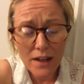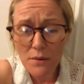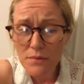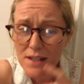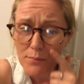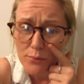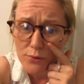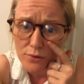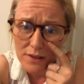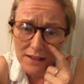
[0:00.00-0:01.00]
I would say
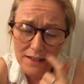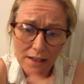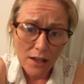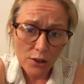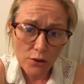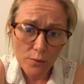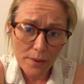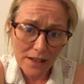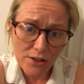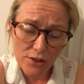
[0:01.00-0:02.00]
broadly, your
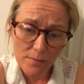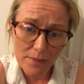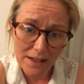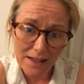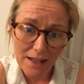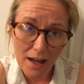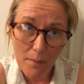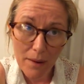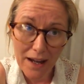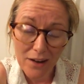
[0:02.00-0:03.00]
piece should be
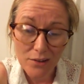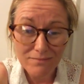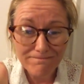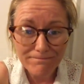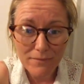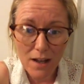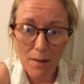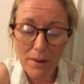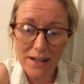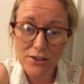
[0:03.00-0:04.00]
about
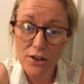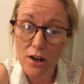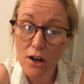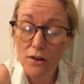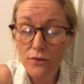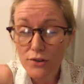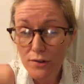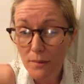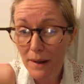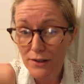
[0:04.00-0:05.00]
1.5 pages
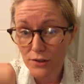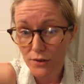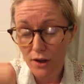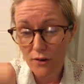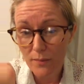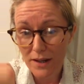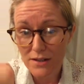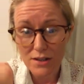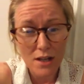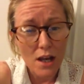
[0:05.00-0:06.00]
to about 2.5
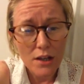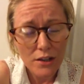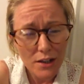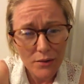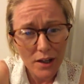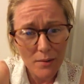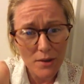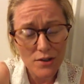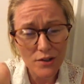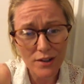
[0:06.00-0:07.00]
pages. You don't want to go
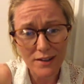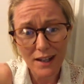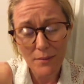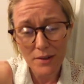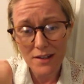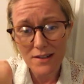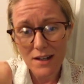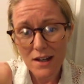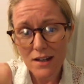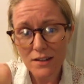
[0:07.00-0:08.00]
much longer than that,
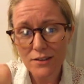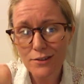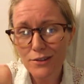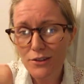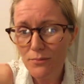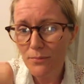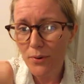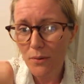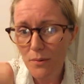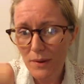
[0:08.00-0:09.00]
because you
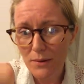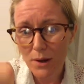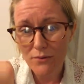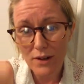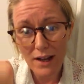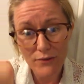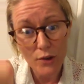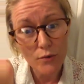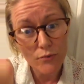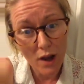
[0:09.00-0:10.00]
probably won't have
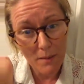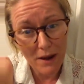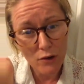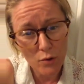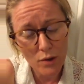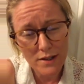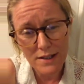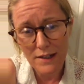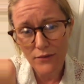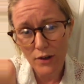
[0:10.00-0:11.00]
the right amount of
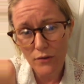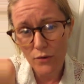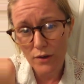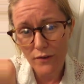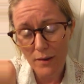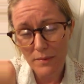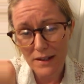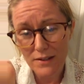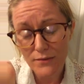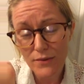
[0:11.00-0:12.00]
quality for only 45
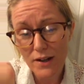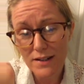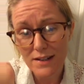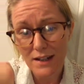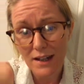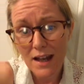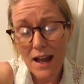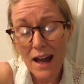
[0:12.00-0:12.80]
minutes of writing.